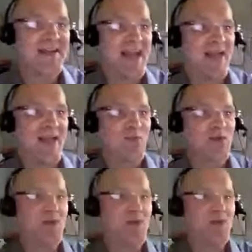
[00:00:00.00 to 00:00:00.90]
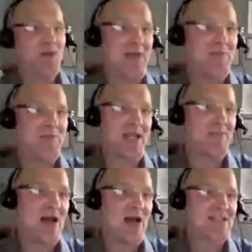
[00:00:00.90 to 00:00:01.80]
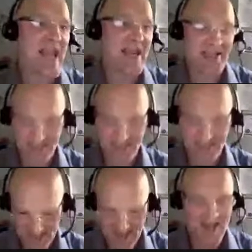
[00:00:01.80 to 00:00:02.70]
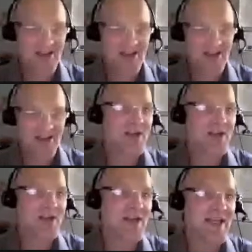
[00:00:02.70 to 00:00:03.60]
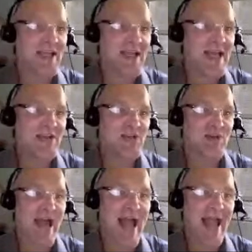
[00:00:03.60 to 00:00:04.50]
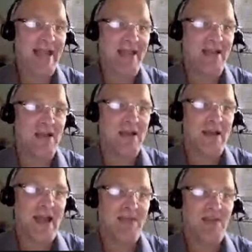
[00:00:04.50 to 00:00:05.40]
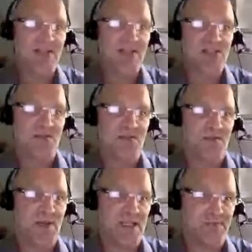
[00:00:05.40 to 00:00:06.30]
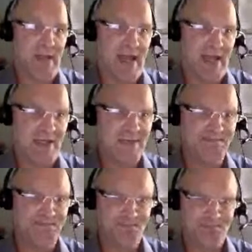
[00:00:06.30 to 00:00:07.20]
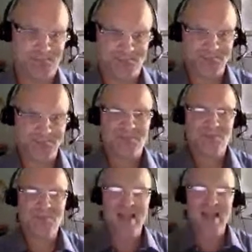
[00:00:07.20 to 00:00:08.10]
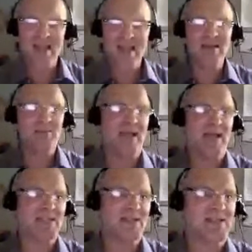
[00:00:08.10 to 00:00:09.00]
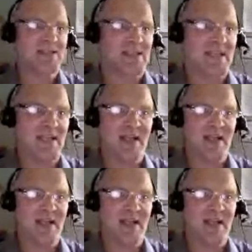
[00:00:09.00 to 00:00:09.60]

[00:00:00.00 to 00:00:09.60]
And when you get to that Mickey Mouse hand, you can click it and drag it, and this is the freeze pane. And basically it says anything